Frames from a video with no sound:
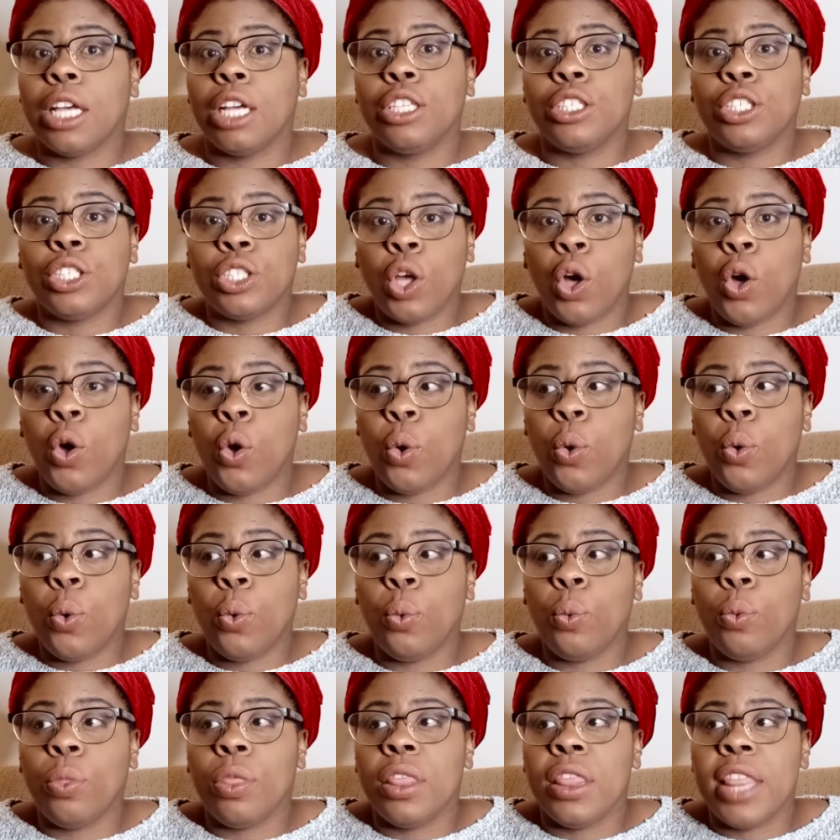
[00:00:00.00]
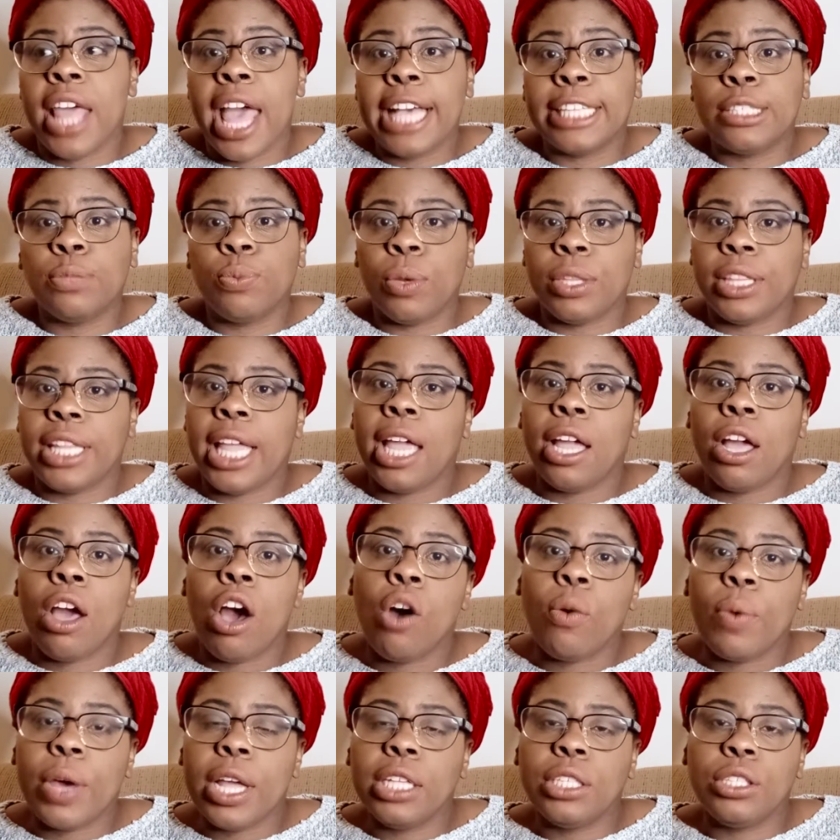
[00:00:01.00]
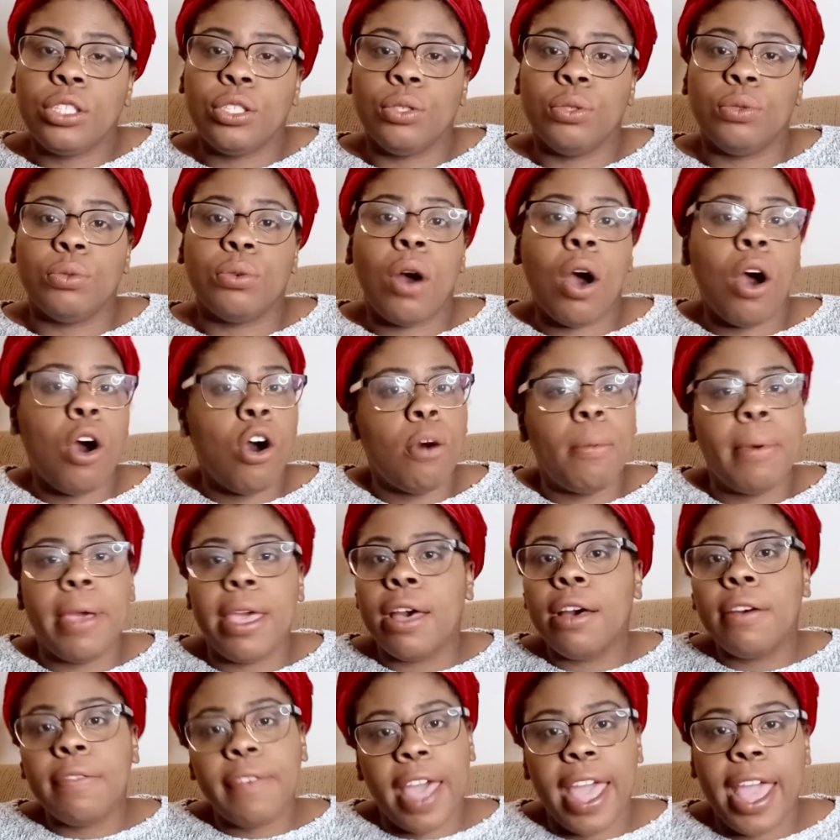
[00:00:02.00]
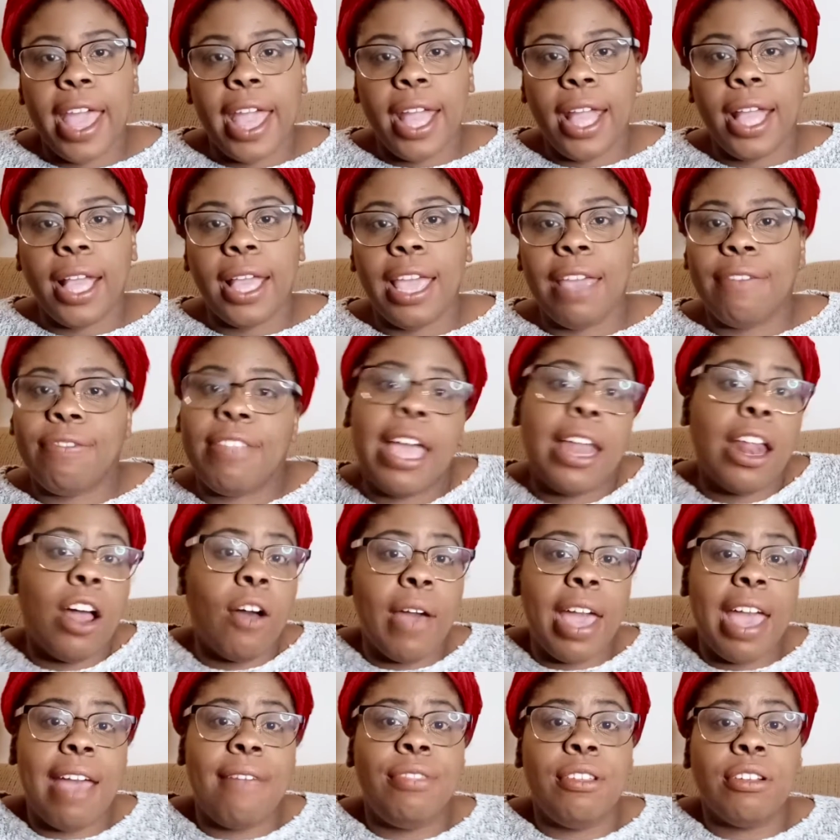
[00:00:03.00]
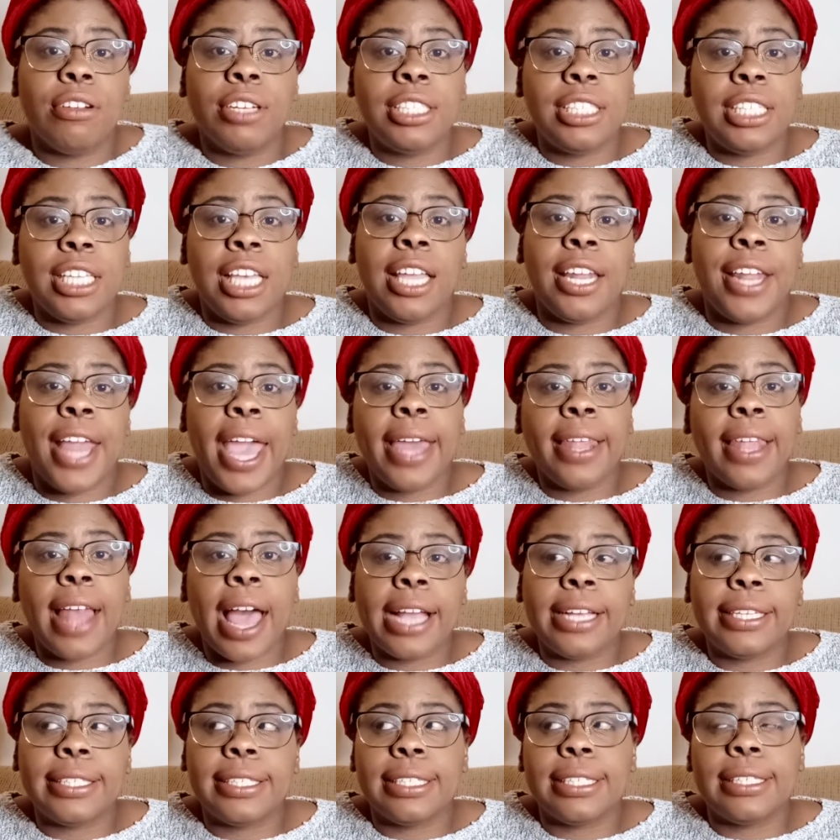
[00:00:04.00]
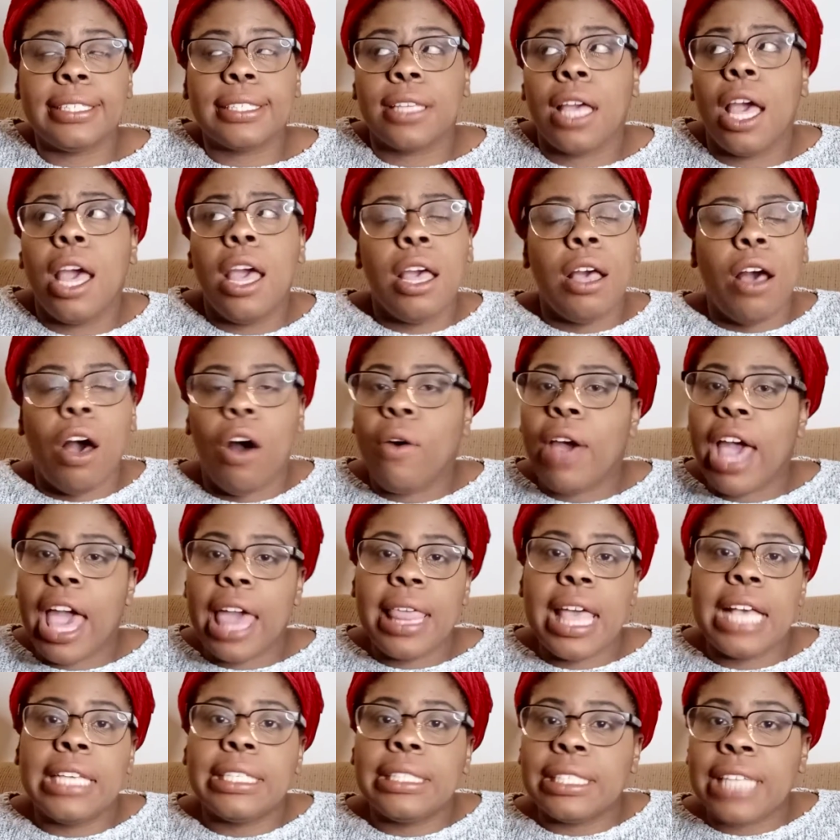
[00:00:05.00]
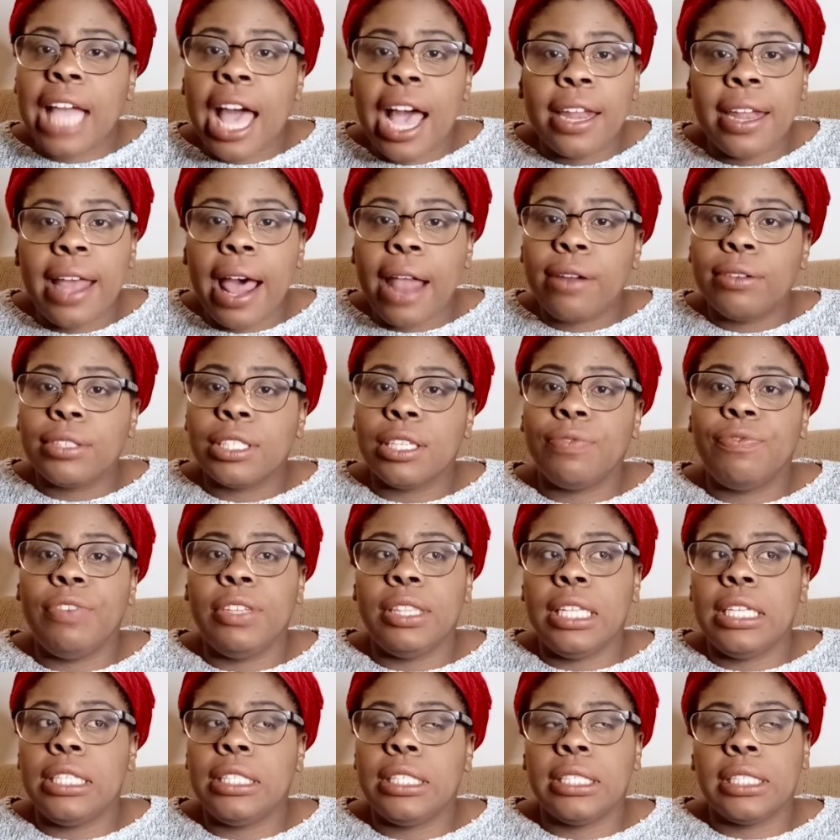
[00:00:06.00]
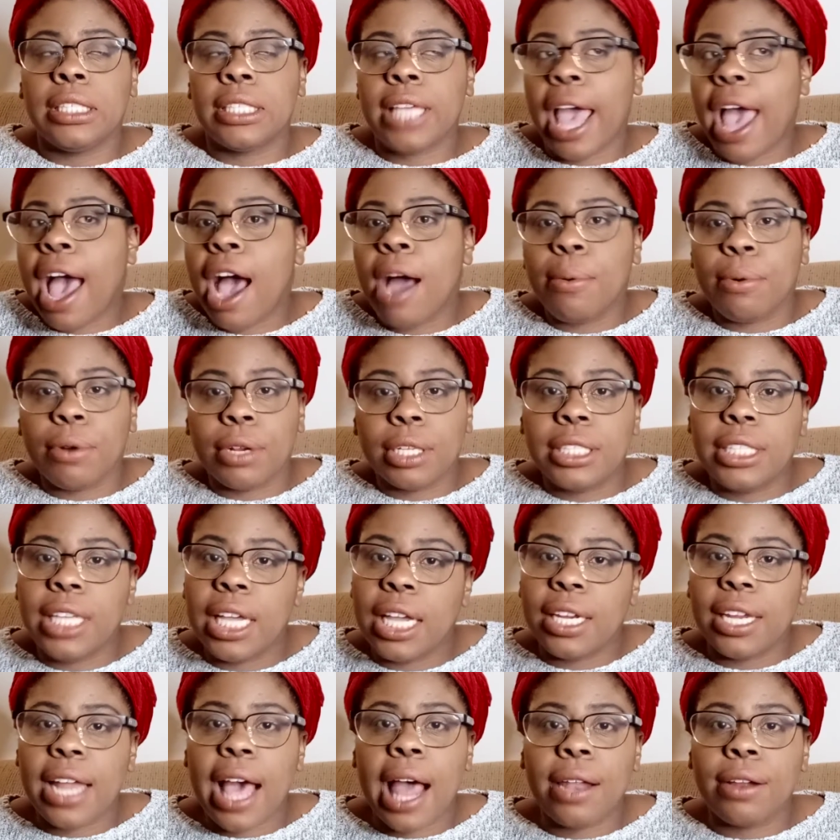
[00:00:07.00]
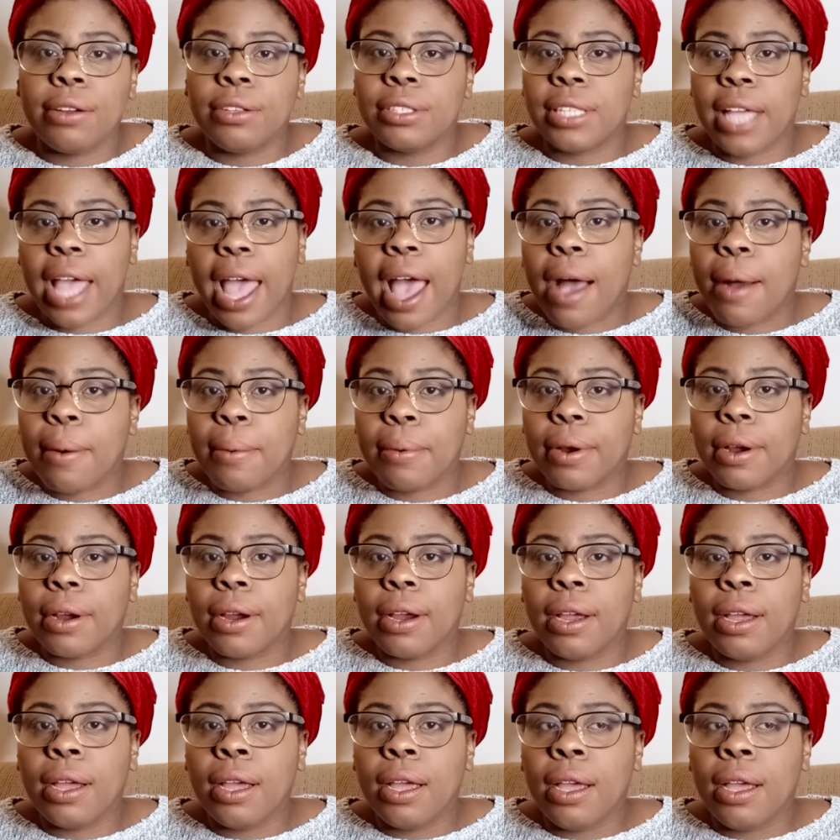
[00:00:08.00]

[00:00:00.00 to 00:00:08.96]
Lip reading: So that's what they go into, home health aid. If they don't have their CNA license, okay, that's $9.50 an hour, $10 an hour.